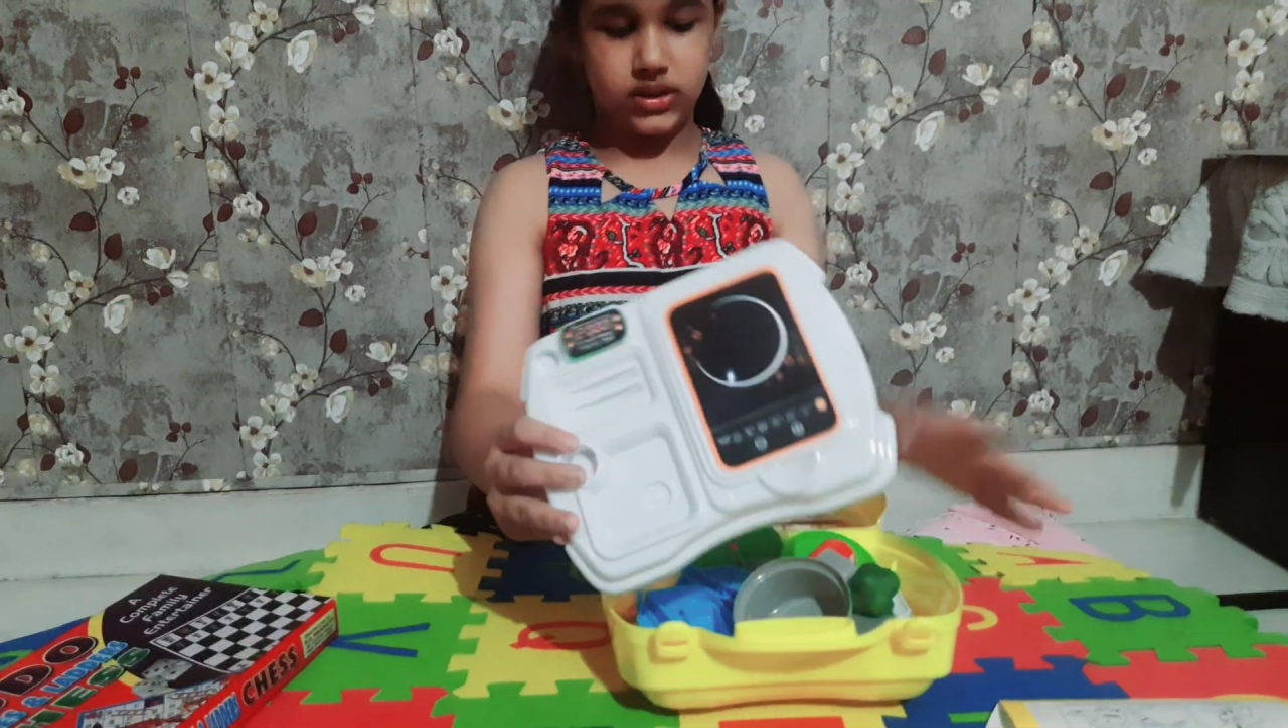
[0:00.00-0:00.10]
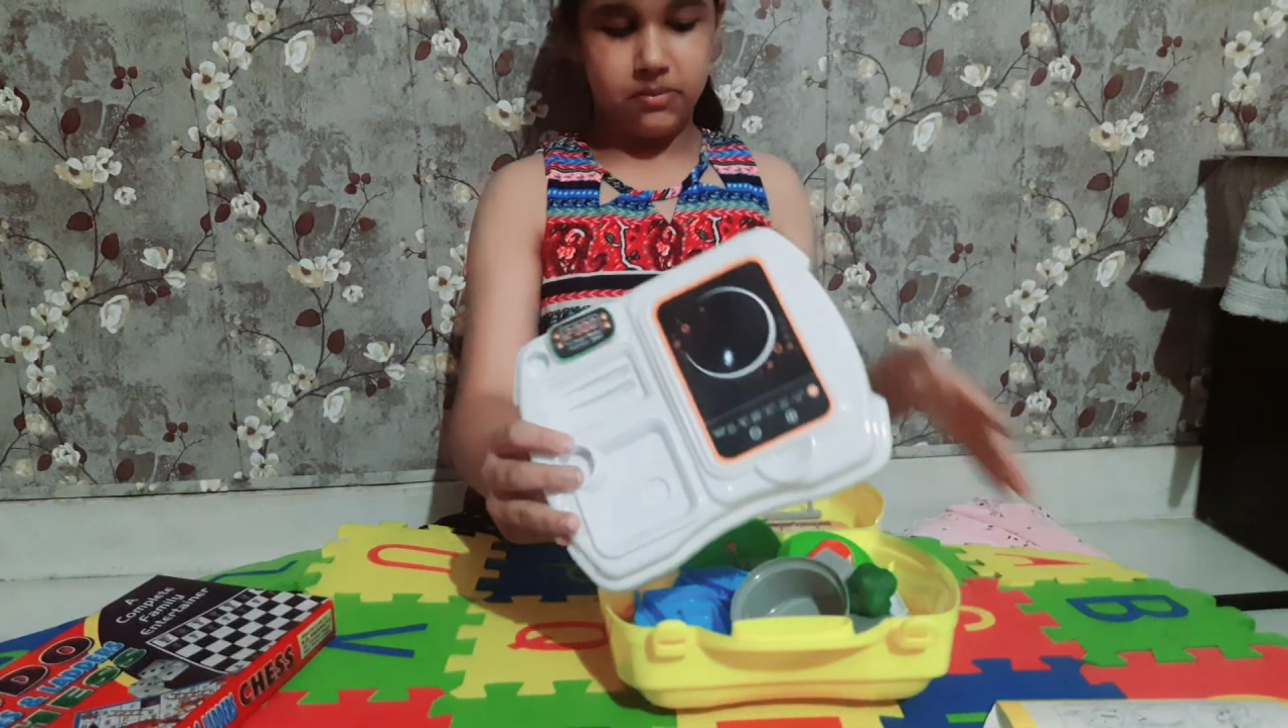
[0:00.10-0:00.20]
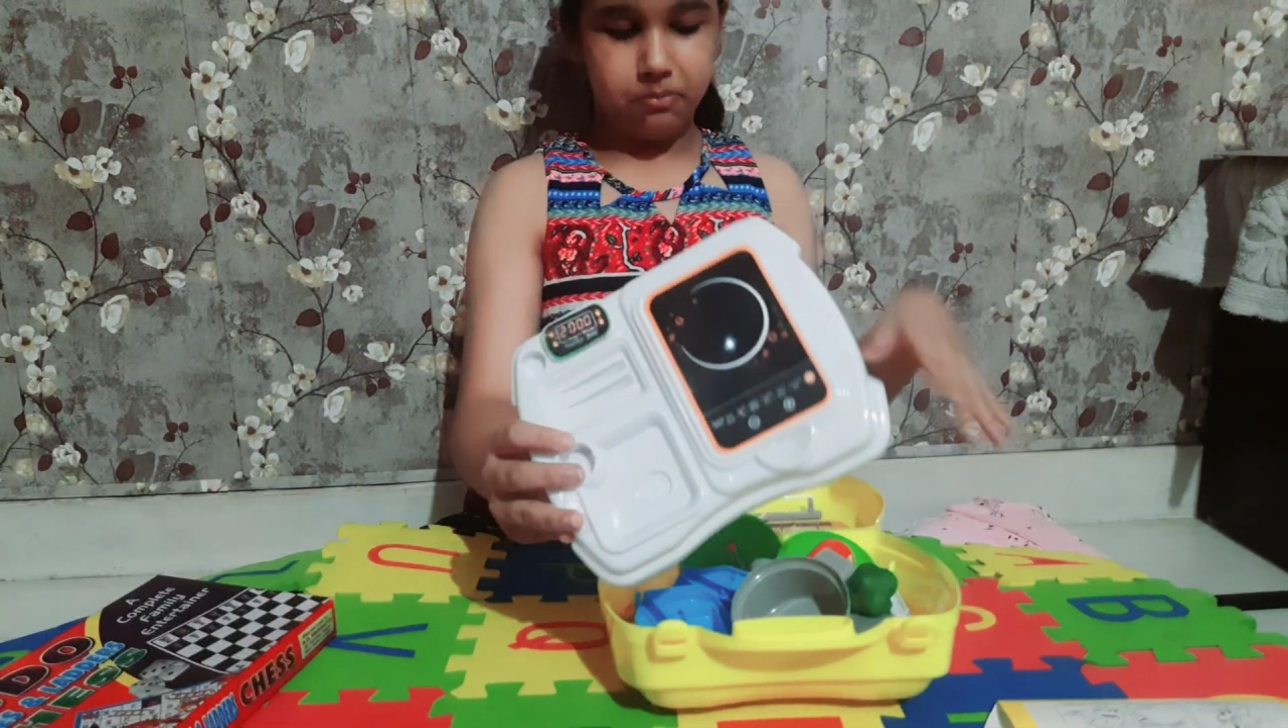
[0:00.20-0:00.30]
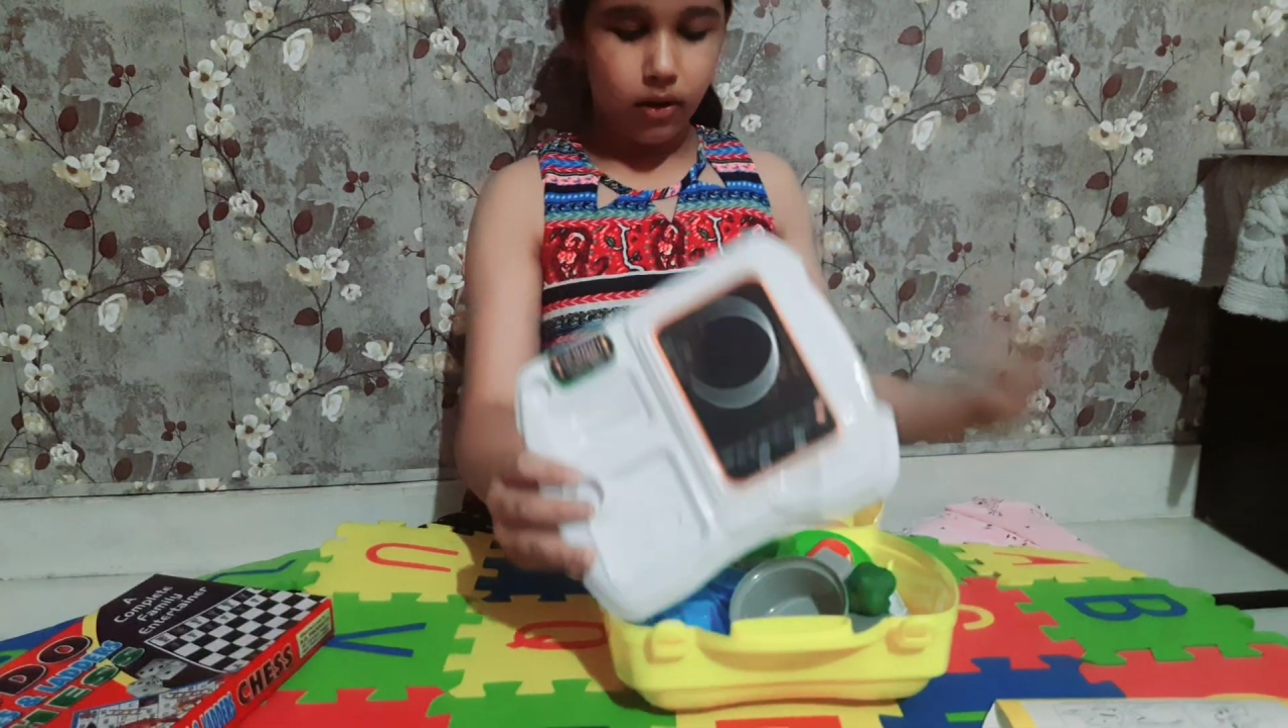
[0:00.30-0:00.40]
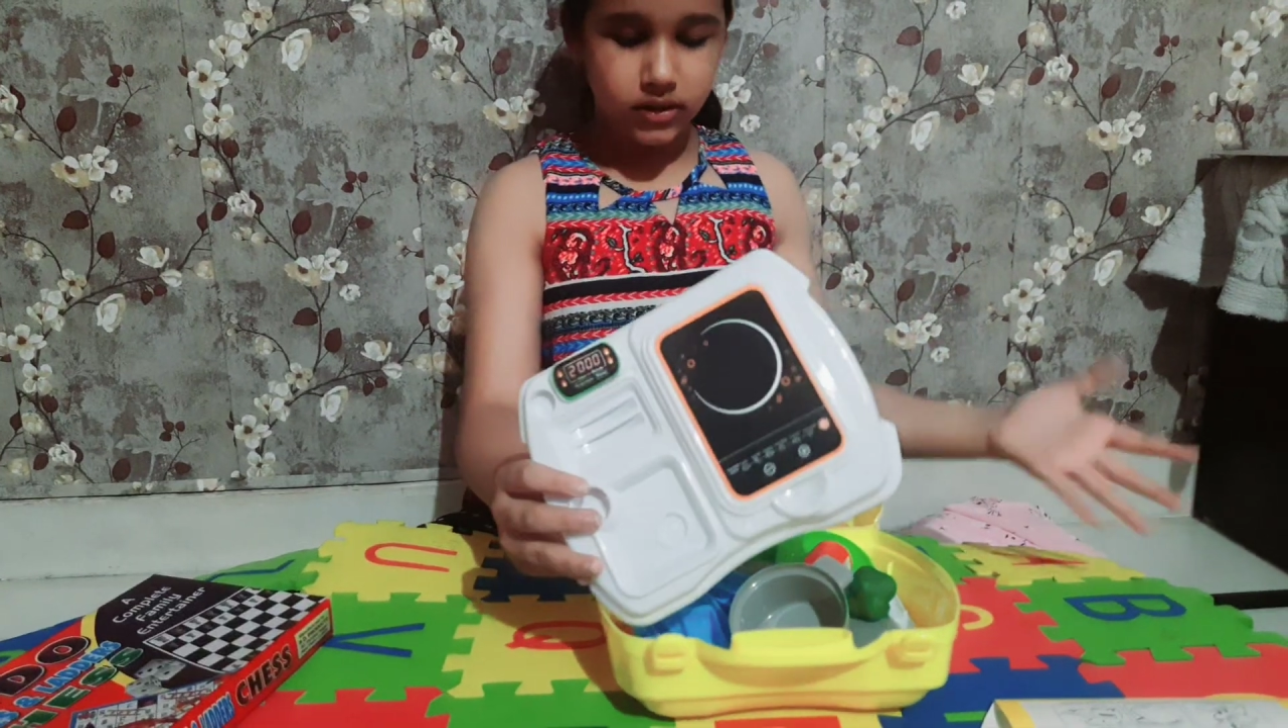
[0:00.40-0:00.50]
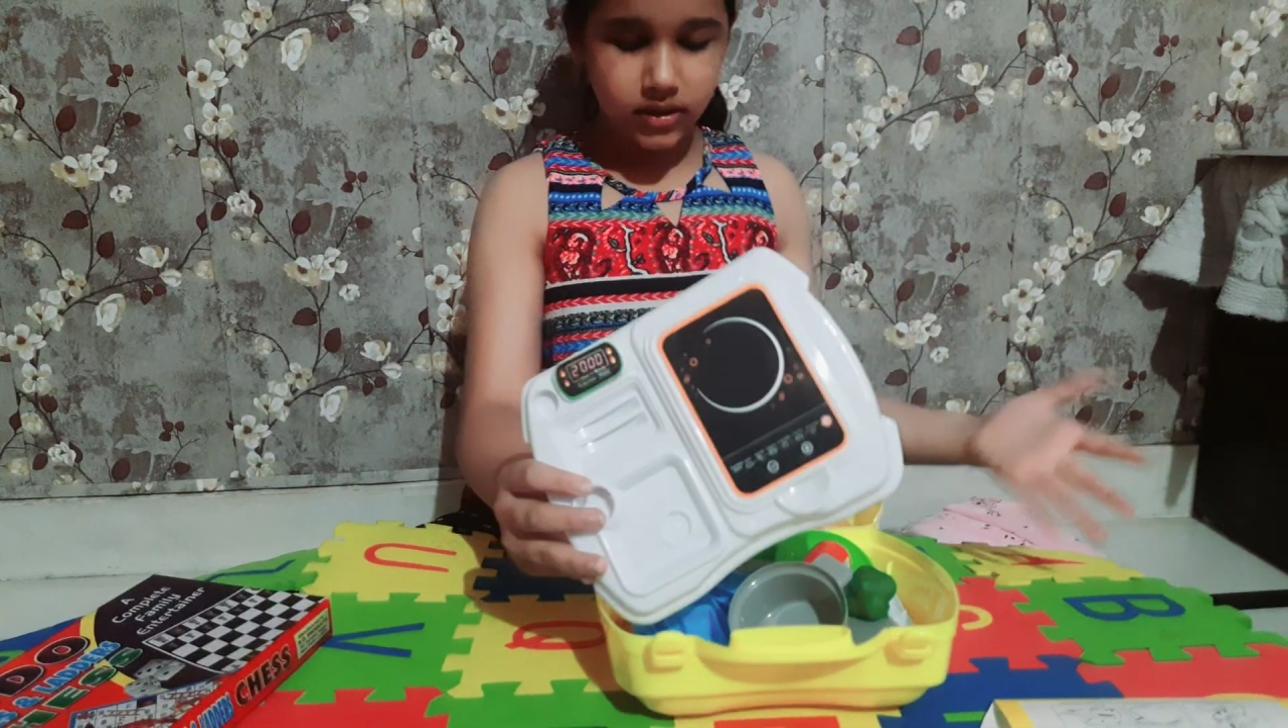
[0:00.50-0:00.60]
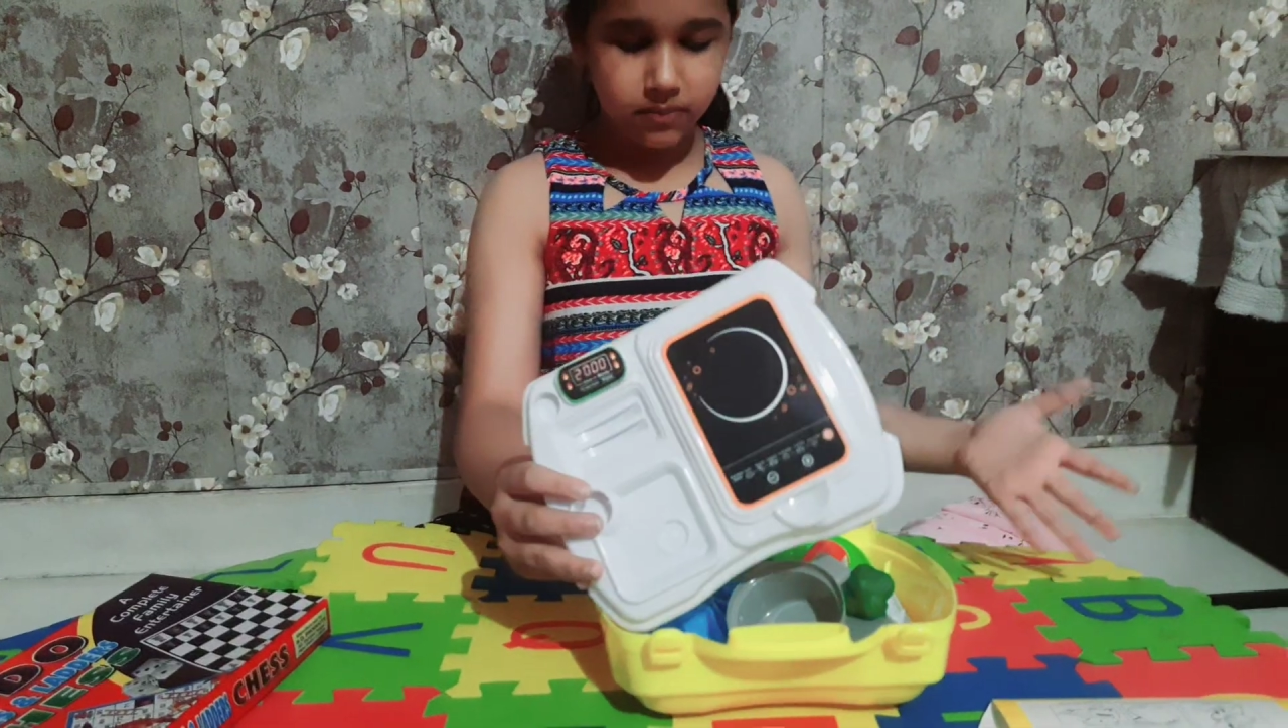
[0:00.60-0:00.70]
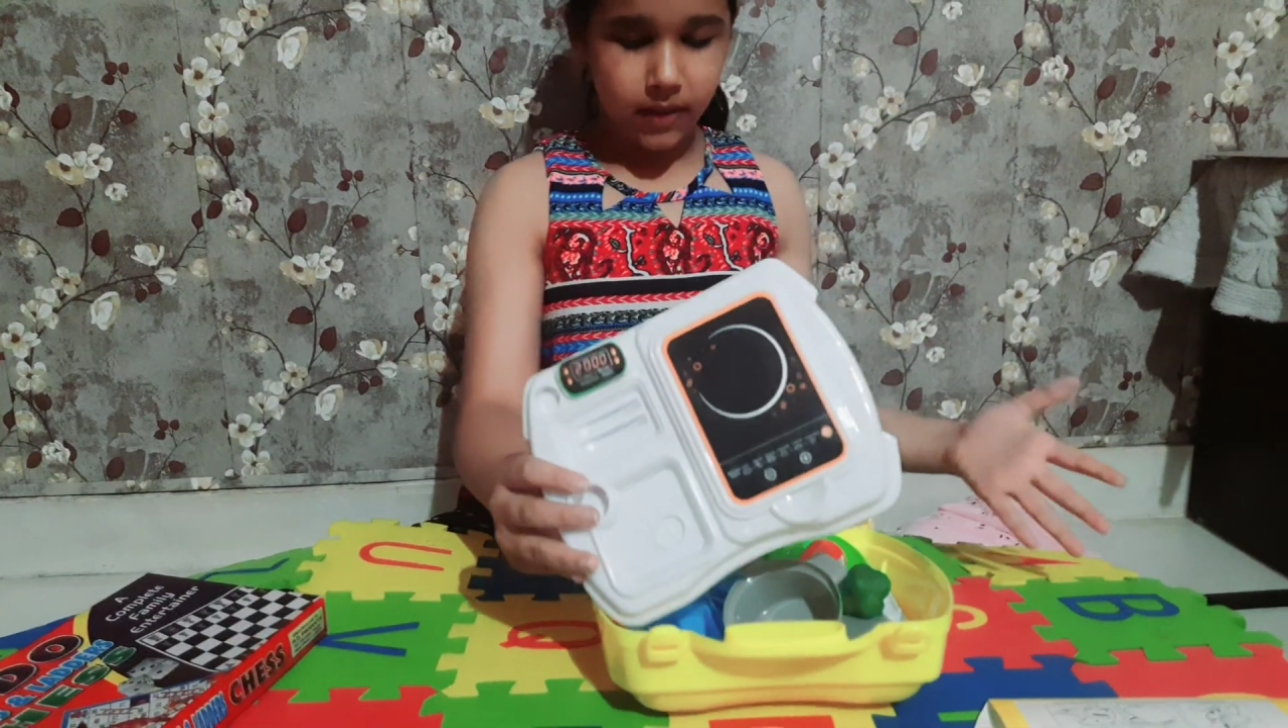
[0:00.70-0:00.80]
important